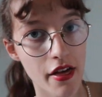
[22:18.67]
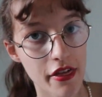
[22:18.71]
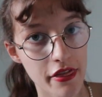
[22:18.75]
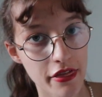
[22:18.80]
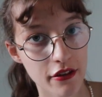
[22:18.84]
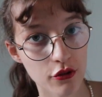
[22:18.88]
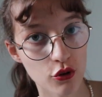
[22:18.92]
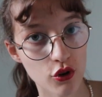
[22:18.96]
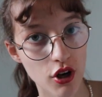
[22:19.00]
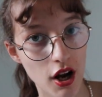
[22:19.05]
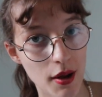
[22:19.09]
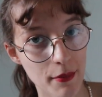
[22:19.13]

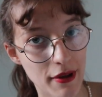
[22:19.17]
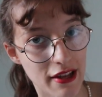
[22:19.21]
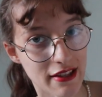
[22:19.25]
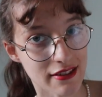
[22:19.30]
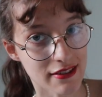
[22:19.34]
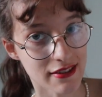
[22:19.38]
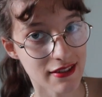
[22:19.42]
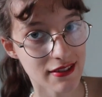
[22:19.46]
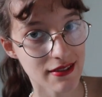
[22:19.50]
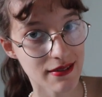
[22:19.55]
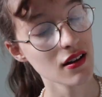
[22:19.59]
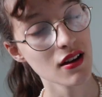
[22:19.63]
the
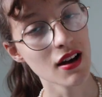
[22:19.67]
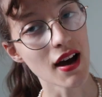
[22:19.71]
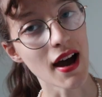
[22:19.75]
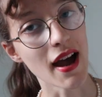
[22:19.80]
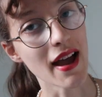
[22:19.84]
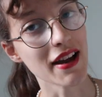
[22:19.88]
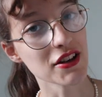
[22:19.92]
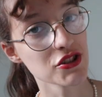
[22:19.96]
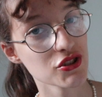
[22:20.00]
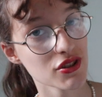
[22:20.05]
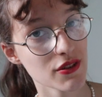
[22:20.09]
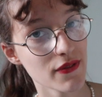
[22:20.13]
grommets.
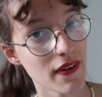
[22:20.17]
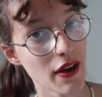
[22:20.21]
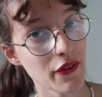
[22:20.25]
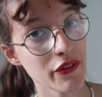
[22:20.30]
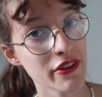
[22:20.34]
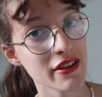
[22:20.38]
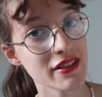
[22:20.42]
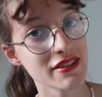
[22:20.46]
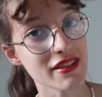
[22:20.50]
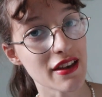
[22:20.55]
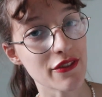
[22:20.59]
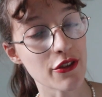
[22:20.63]
I actually found
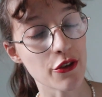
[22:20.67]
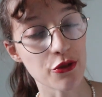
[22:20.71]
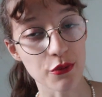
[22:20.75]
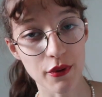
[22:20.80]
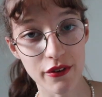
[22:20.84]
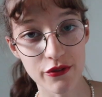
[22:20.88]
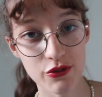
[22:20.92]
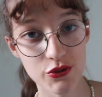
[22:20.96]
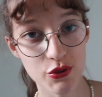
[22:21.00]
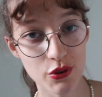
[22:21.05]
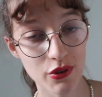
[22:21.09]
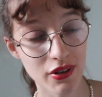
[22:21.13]
these at the
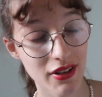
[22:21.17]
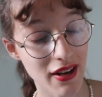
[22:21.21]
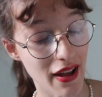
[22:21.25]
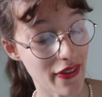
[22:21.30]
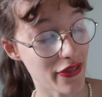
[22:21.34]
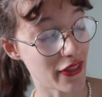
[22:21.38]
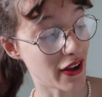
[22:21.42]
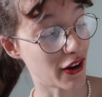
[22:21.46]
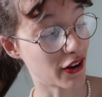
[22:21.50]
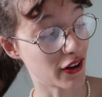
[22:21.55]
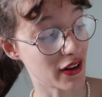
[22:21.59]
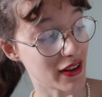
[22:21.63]
thrift store
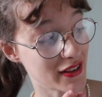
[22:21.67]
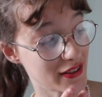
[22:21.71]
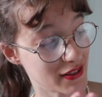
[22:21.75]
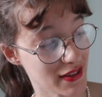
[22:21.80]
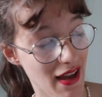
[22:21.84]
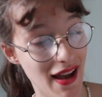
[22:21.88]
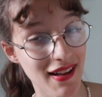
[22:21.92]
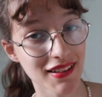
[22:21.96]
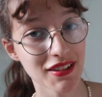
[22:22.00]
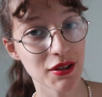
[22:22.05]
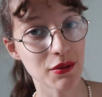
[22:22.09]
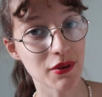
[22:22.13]
and they're
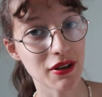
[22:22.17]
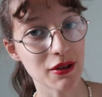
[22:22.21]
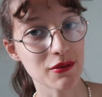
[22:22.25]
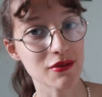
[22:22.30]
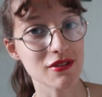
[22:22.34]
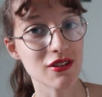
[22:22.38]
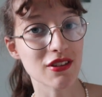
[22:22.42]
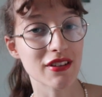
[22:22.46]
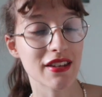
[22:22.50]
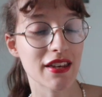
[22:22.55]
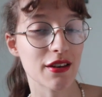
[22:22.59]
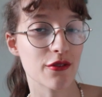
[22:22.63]
exactly what I
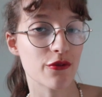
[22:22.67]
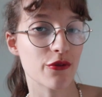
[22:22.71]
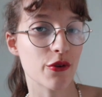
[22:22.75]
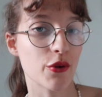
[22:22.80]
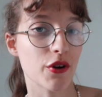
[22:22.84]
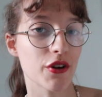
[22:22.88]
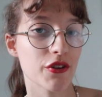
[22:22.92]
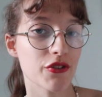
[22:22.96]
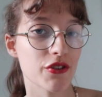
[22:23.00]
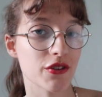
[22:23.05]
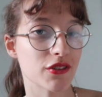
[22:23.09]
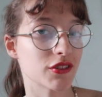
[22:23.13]
was looking
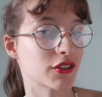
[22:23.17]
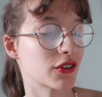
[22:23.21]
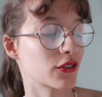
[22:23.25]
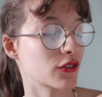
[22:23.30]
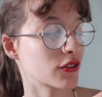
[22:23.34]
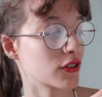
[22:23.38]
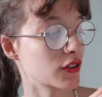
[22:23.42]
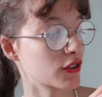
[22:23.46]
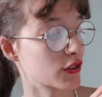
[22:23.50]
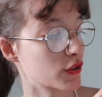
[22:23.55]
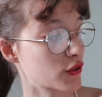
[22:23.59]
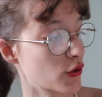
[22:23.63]
for. They're
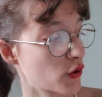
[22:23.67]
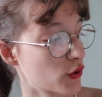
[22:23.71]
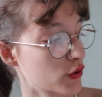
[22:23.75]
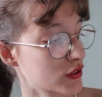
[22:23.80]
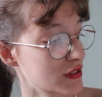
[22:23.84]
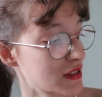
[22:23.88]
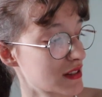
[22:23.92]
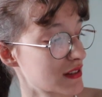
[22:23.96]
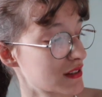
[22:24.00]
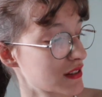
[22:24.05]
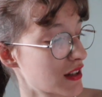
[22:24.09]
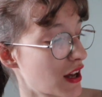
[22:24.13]
little
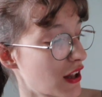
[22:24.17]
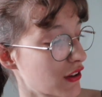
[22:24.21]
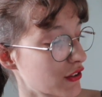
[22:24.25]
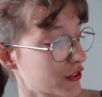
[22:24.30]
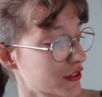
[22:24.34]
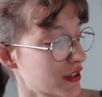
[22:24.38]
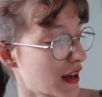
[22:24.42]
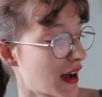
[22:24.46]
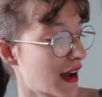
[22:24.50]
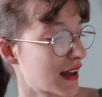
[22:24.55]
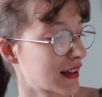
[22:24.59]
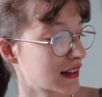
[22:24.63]
golden
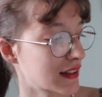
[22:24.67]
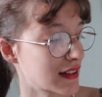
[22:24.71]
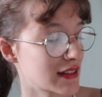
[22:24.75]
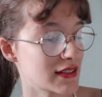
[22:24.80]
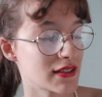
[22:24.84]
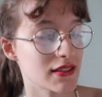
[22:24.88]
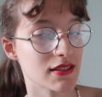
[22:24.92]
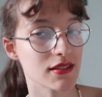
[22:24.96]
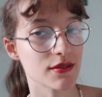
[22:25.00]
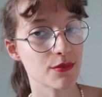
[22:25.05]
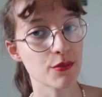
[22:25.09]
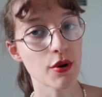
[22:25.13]
colored
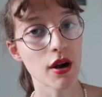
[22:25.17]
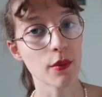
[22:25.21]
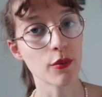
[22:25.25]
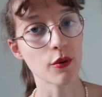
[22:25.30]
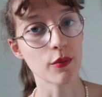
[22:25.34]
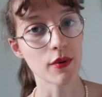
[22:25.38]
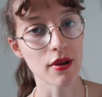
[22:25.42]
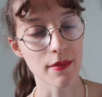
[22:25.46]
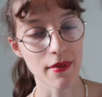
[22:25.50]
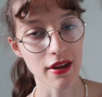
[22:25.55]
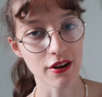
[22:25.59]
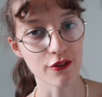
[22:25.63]
eyelets,
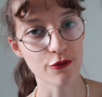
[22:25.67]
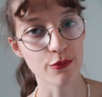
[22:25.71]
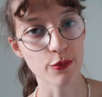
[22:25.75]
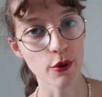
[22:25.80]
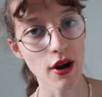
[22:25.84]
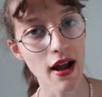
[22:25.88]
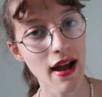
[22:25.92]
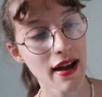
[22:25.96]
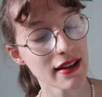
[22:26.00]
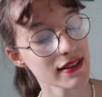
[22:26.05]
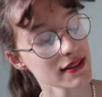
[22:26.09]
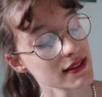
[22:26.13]
probably made of
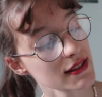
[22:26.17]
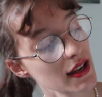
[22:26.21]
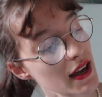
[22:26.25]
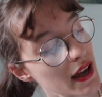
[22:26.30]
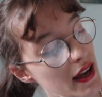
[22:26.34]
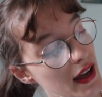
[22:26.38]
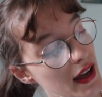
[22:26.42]
brass,